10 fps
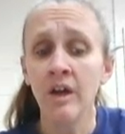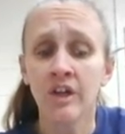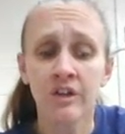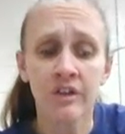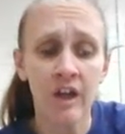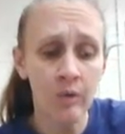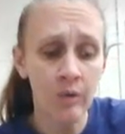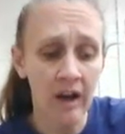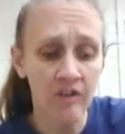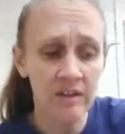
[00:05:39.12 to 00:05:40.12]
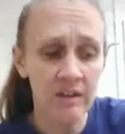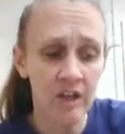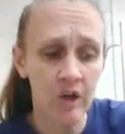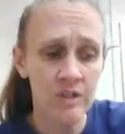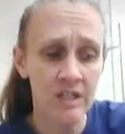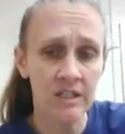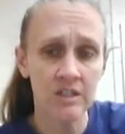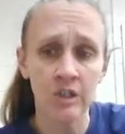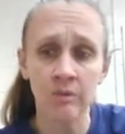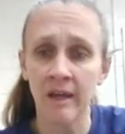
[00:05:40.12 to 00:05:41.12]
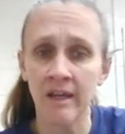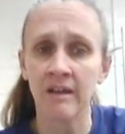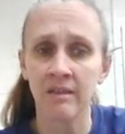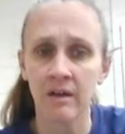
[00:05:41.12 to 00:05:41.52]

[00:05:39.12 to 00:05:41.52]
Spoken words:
They own everything that goes into making